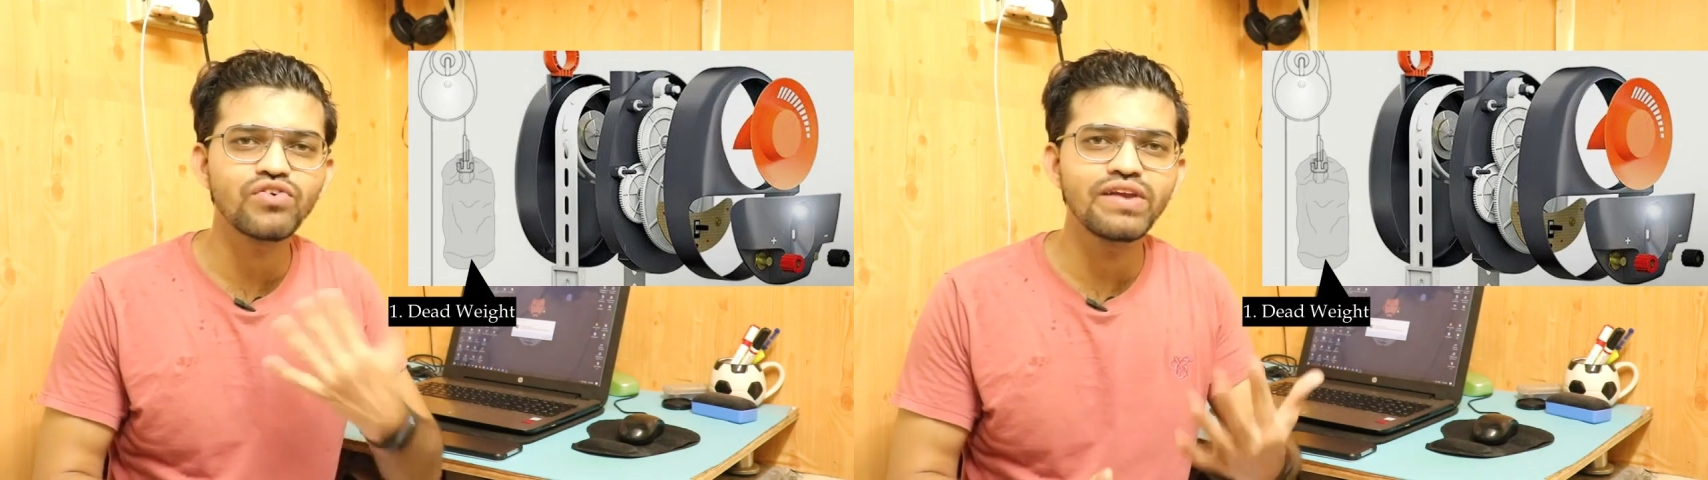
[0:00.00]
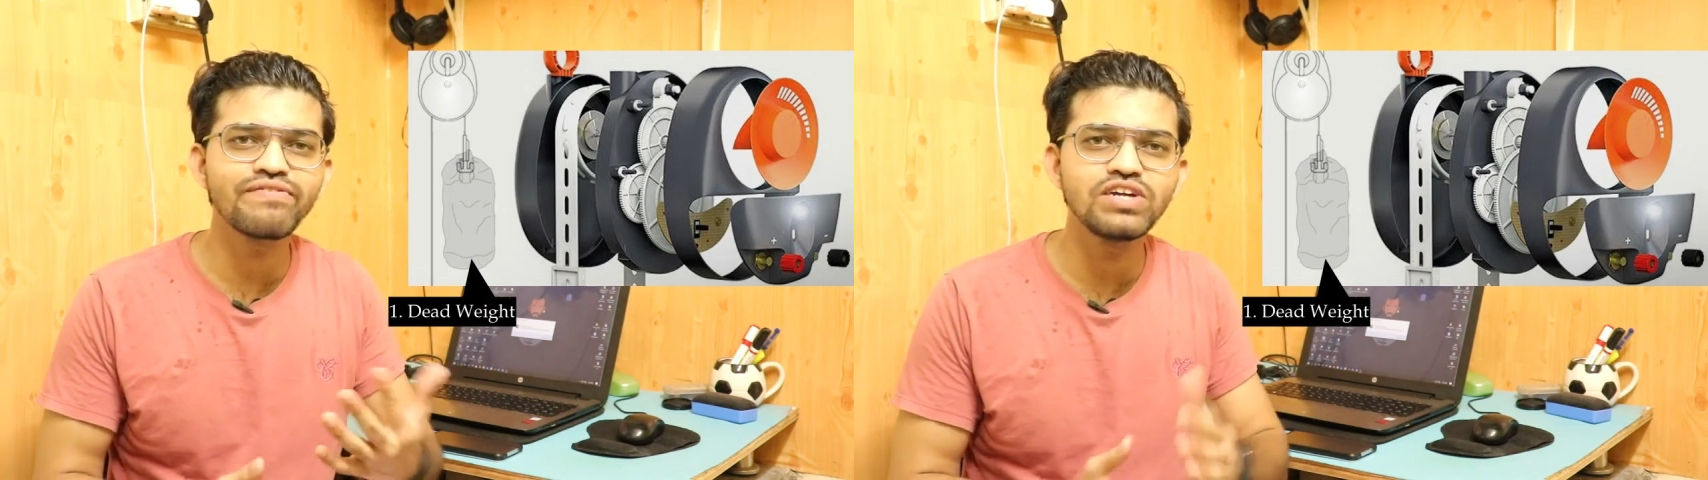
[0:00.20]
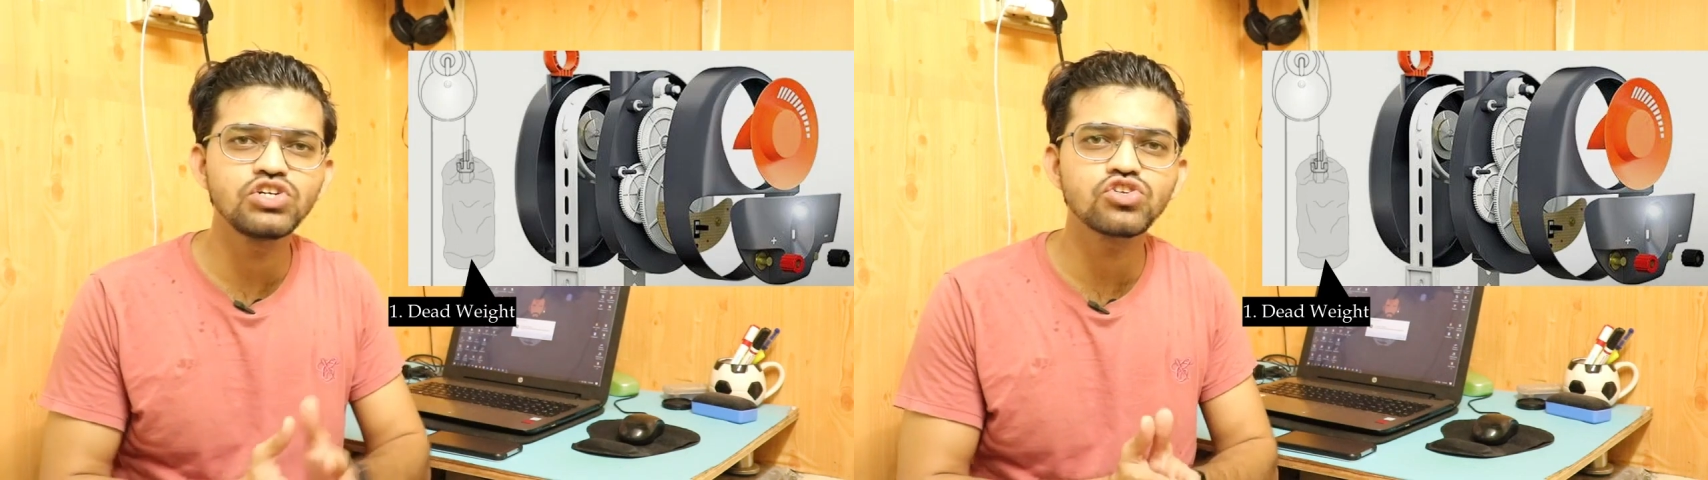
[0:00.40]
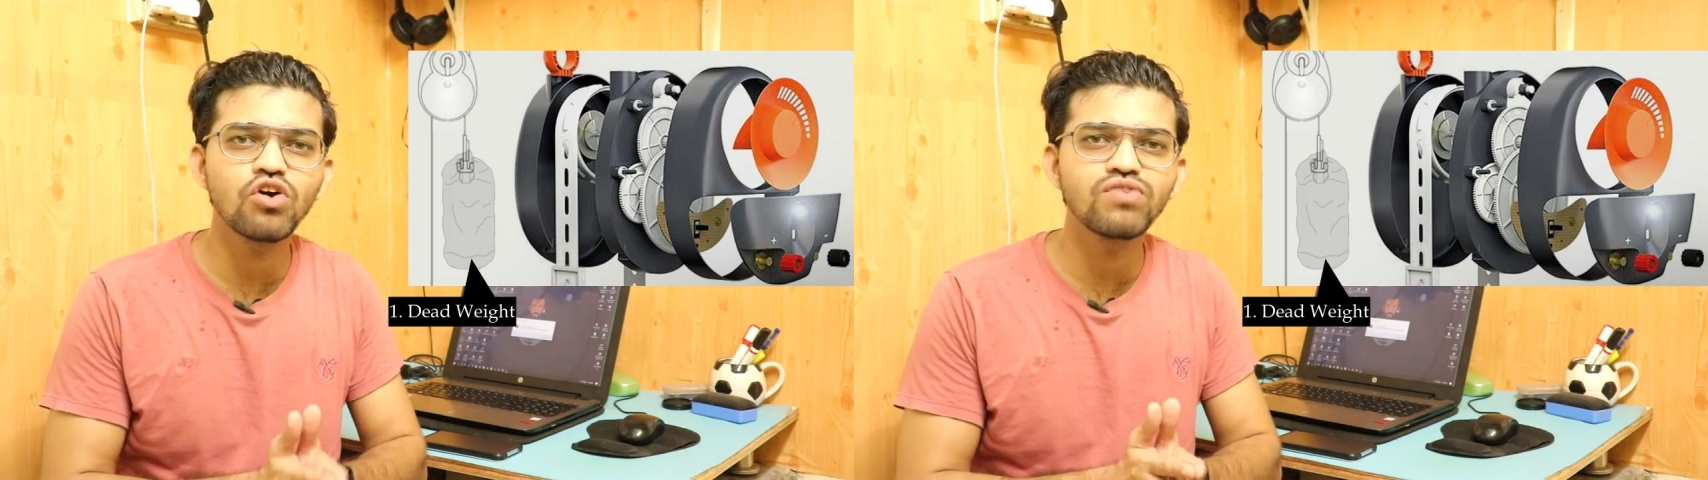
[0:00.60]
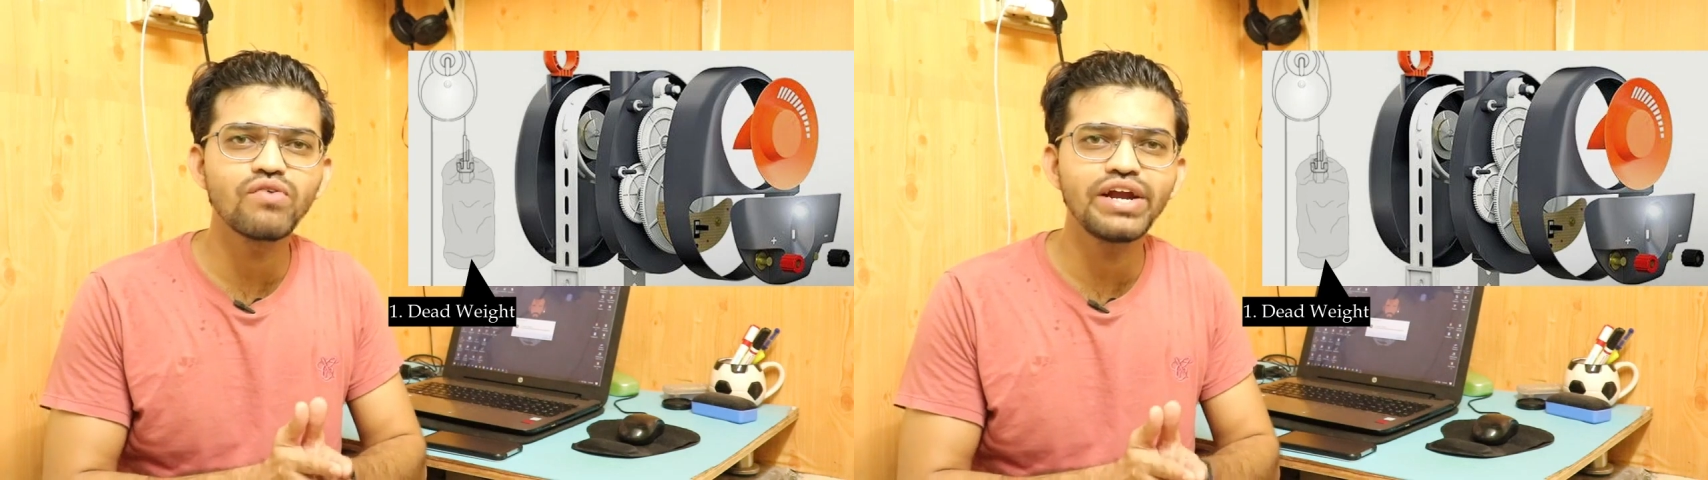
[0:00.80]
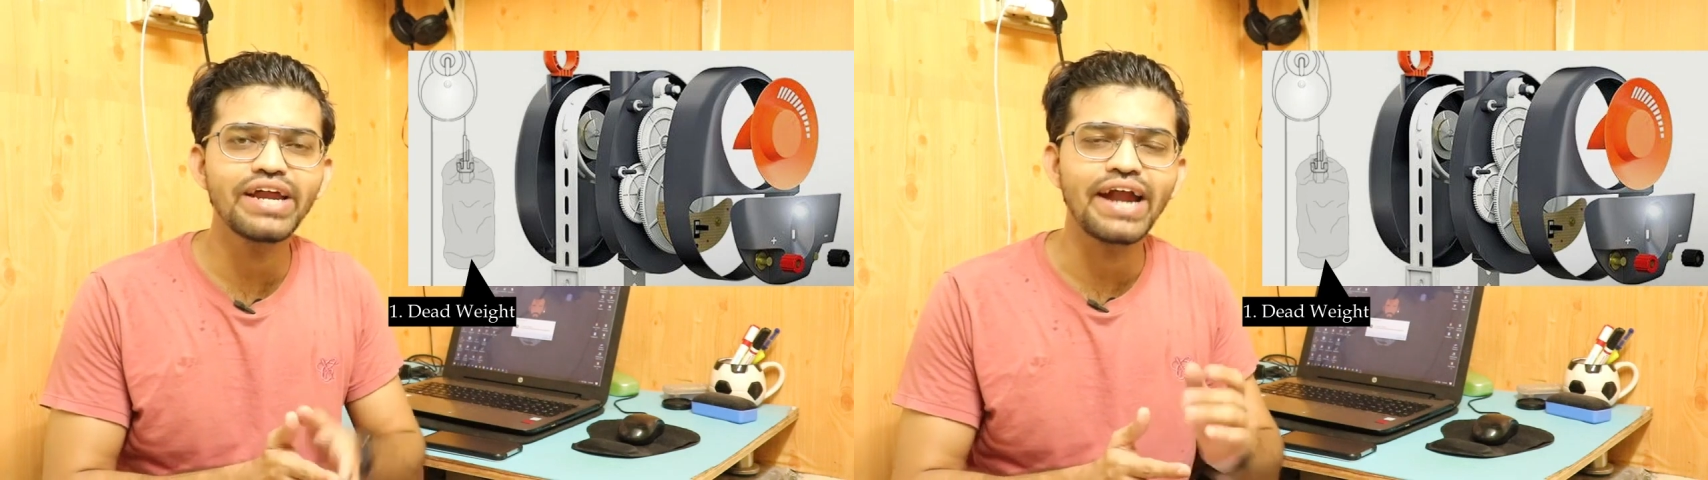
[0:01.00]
12 kgs of the weight,